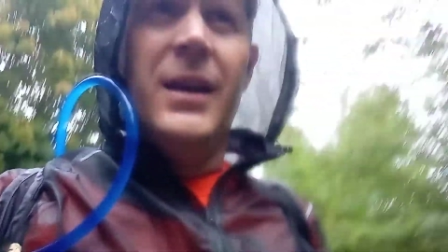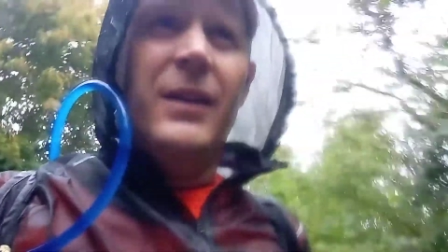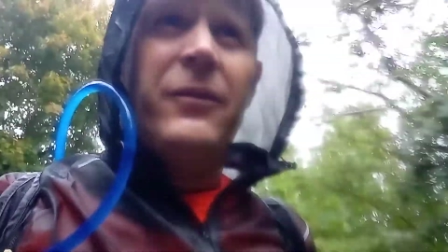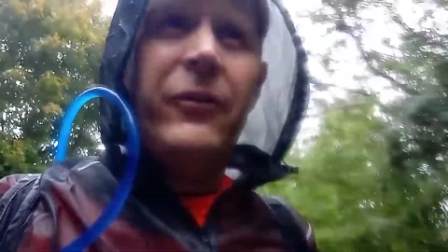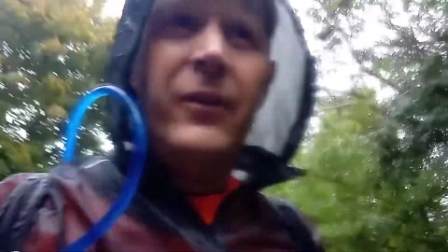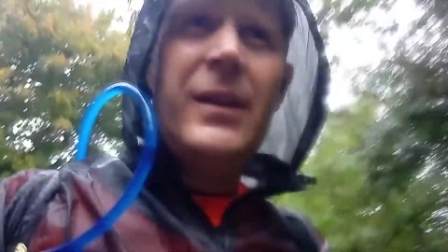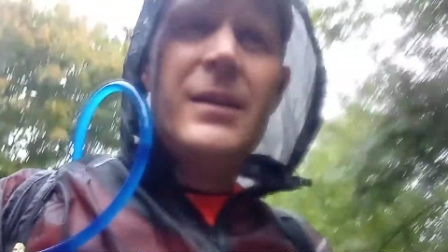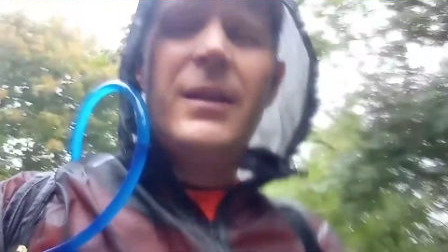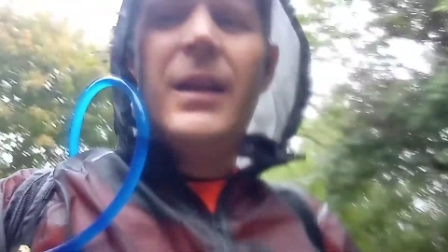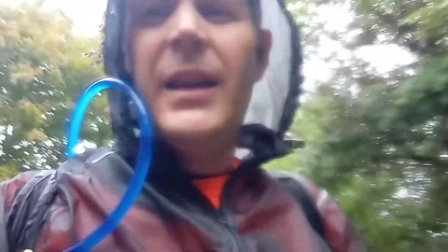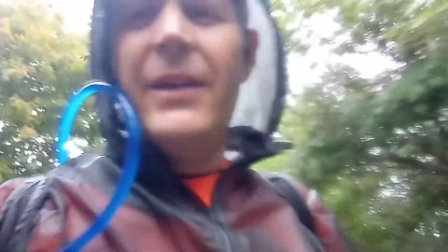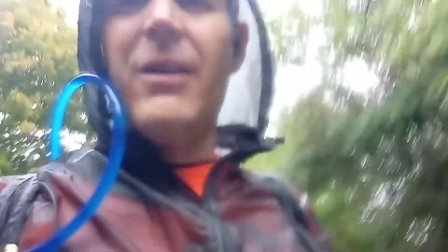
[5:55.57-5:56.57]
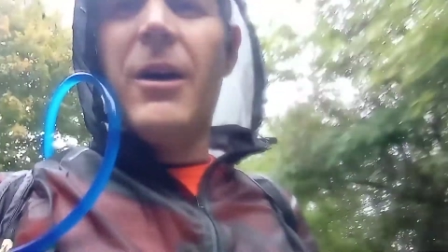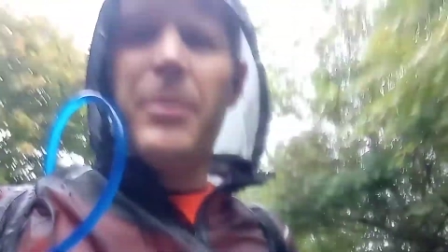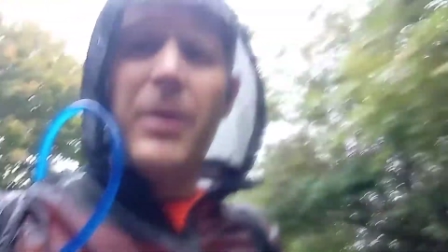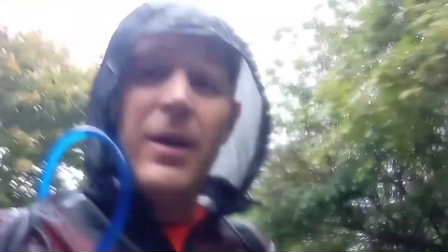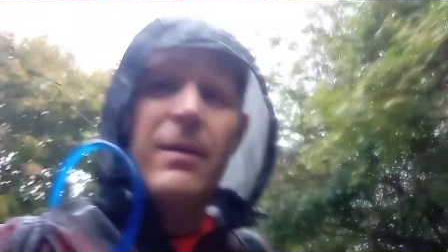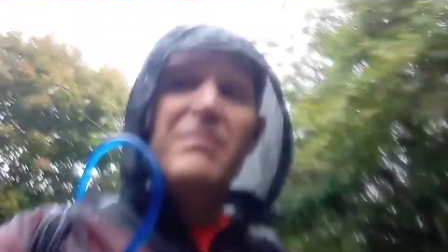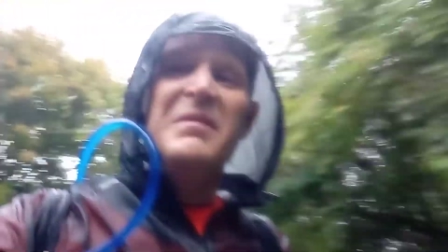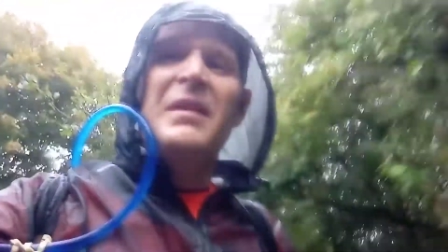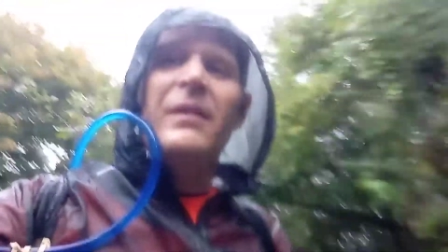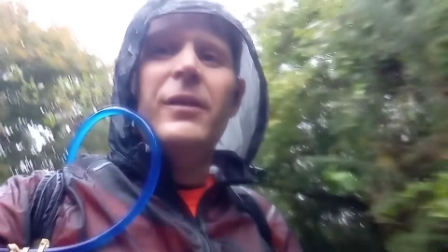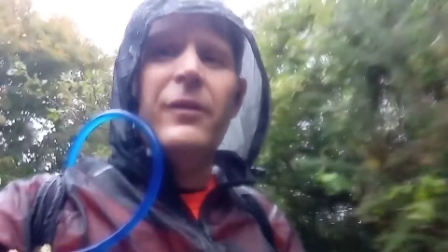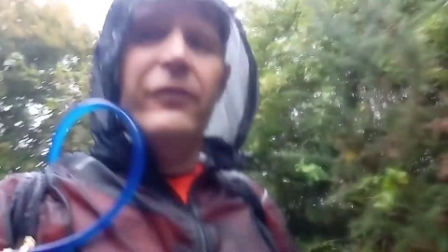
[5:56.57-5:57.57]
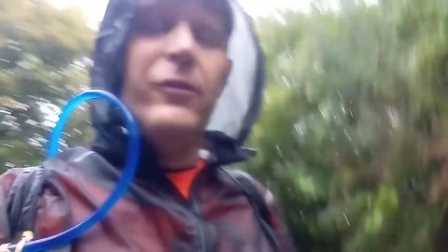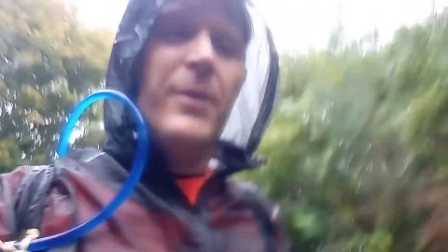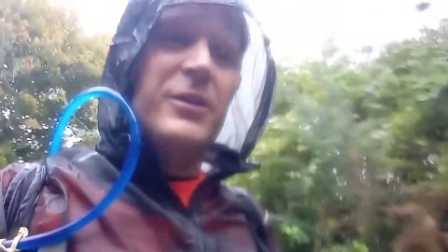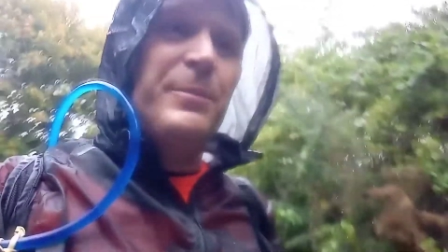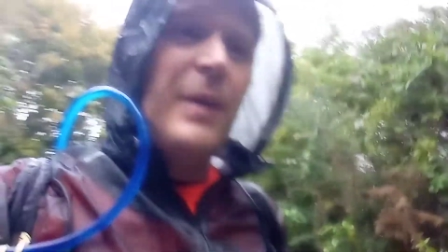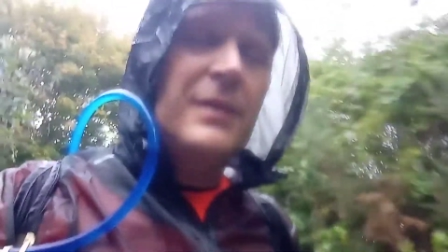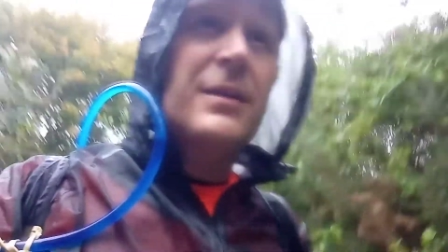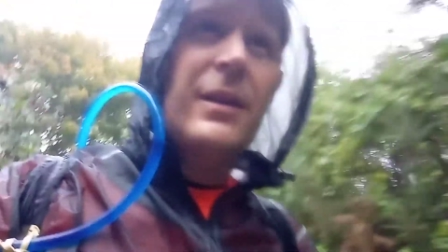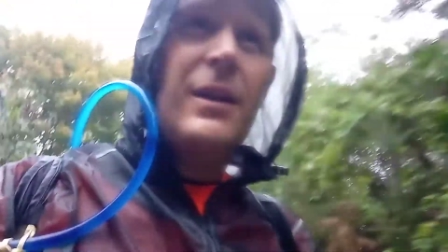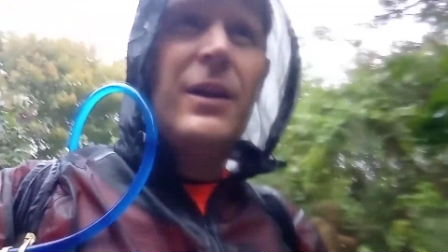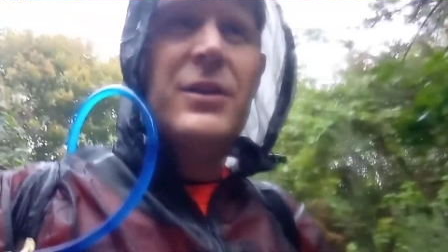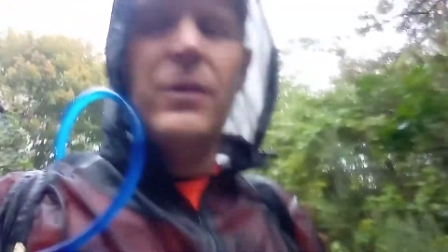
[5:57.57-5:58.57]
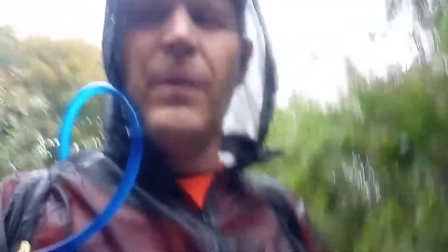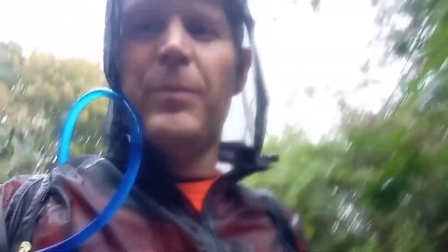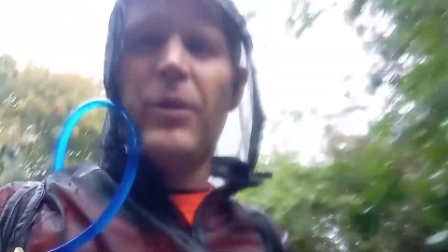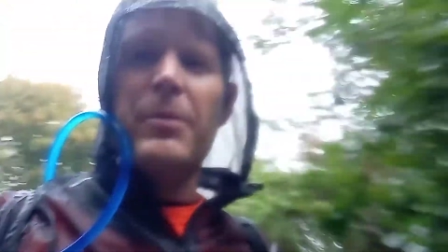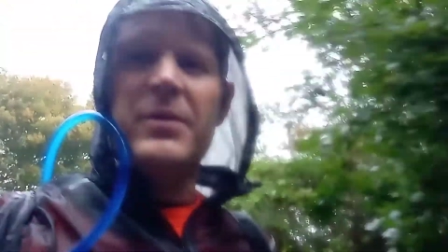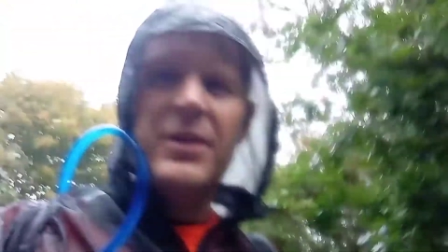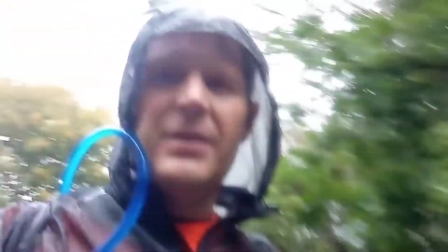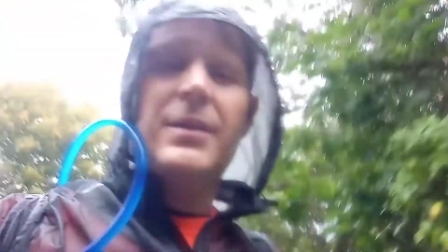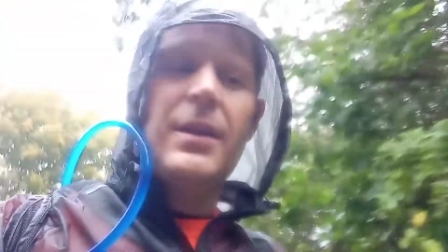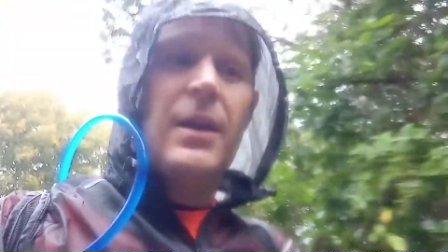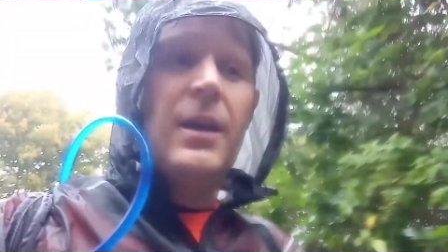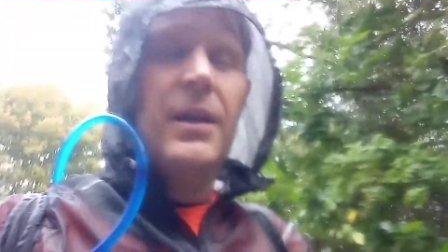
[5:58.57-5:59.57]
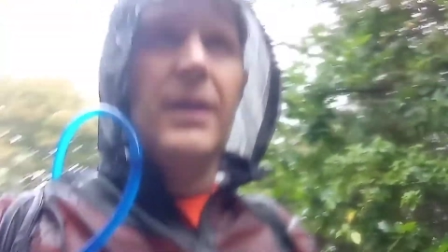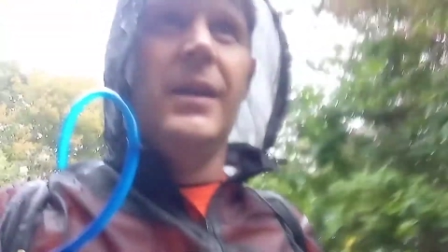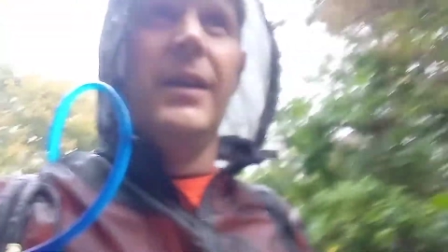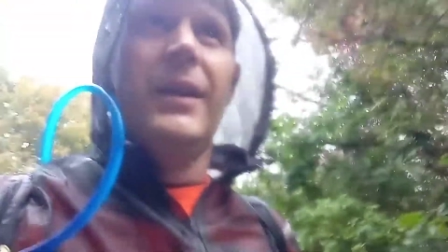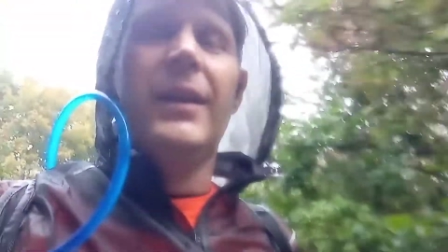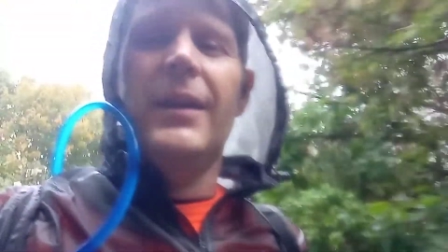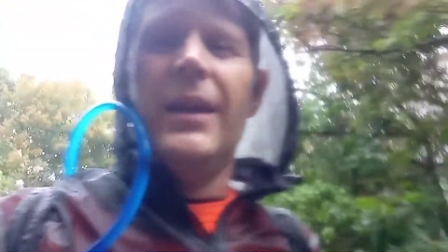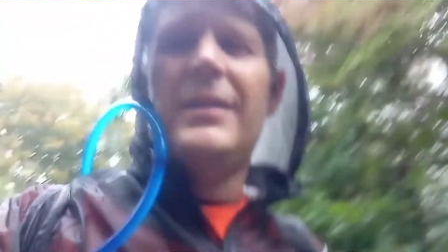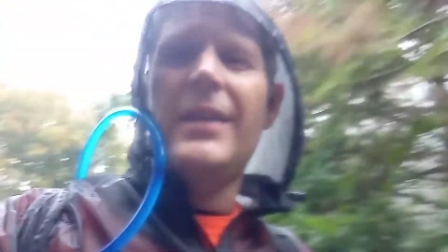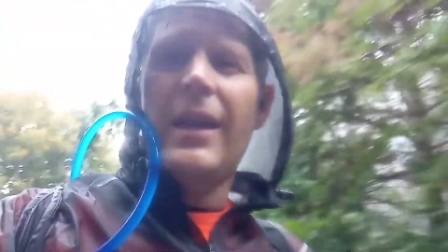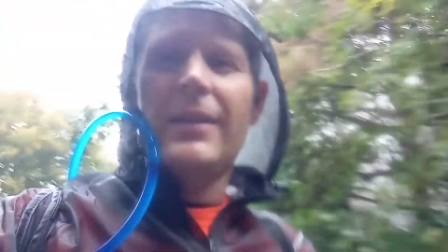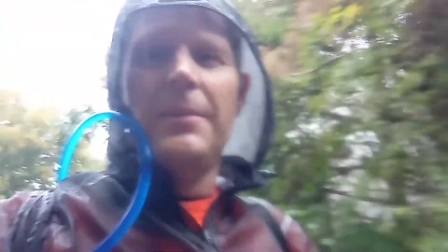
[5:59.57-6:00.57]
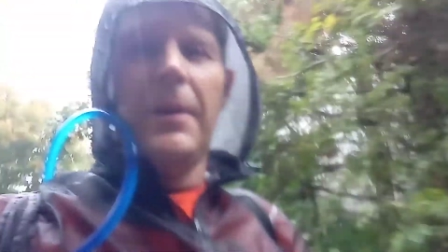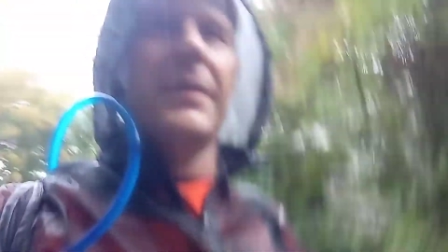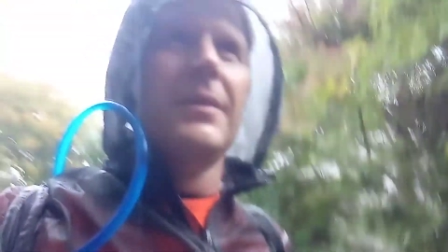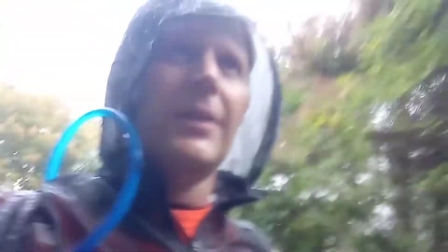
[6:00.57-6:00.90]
If it doesn't clear up, don't feel much better, then I shall probably just uh, get a taxi back to